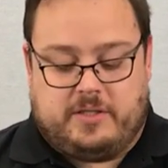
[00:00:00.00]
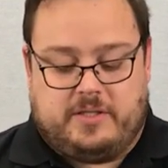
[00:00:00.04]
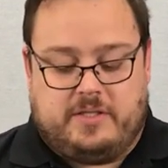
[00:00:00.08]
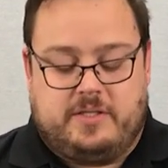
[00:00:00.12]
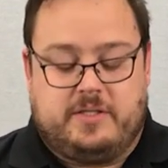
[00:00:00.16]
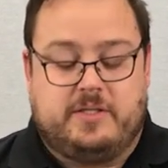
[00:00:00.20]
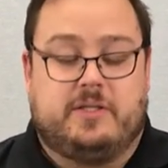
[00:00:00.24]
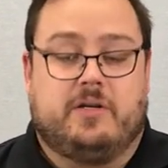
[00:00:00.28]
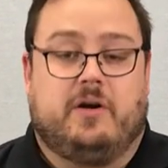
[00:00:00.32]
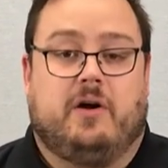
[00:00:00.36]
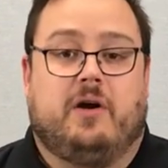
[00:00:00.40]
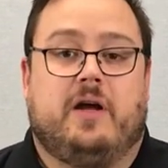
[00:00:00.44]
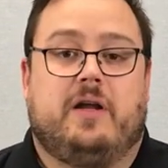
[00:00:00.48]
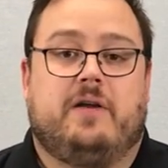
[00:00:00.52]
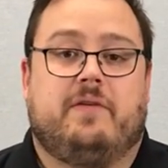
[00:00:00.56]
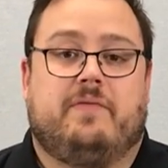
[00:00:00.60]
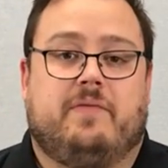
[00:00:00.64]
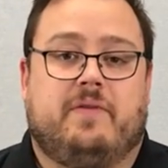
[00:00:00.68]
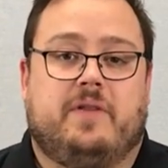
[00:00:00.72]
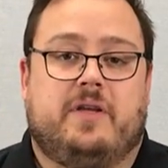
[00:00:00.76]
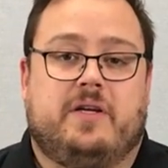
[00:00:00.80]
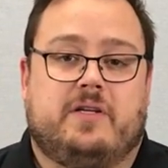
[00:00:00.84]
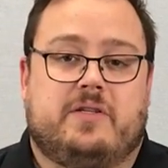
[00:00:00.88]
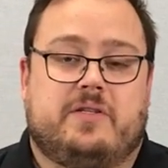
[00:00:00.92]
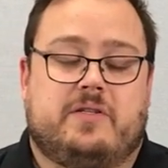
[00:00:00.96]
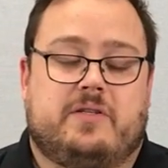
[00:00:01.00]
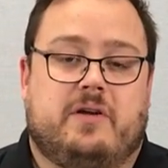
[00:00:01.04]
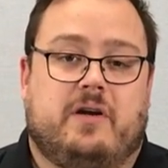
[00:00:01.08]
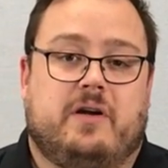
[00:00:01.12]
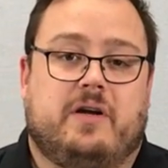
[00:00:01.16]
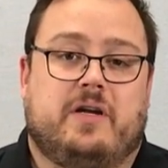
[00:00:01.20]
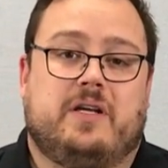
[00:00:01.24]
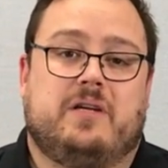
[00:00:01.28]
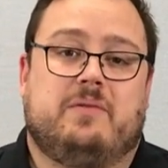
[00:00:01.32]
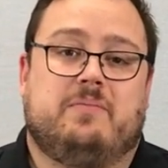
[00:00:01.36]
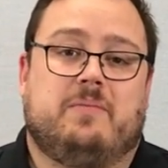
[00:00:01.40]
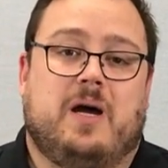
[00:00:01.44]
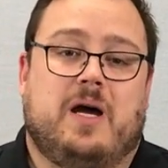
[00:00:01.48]
It's designed for the
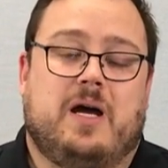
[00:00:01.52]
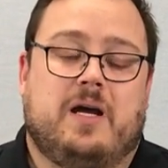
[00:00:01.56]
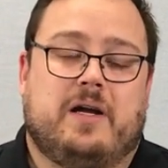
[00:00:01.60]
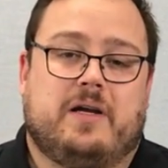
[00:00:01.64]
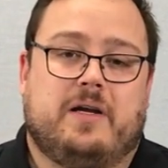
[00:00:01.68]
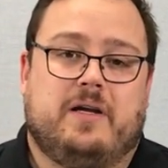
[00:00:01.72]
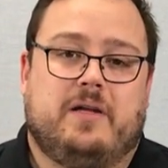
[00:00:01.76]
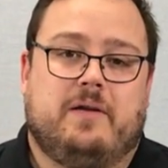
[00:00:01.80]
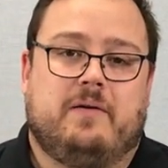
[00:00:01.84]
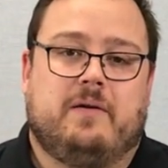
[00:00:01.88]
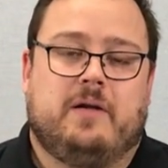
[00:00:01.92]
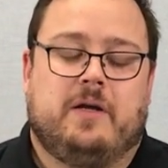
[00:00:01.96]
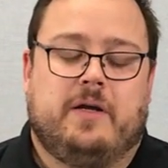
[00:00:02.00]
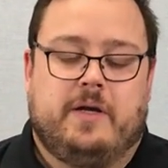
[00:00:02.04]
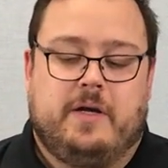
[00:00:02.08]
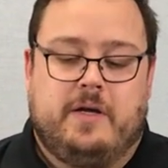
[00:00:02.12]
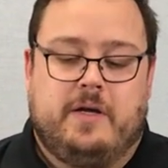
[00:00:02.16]
Australian market.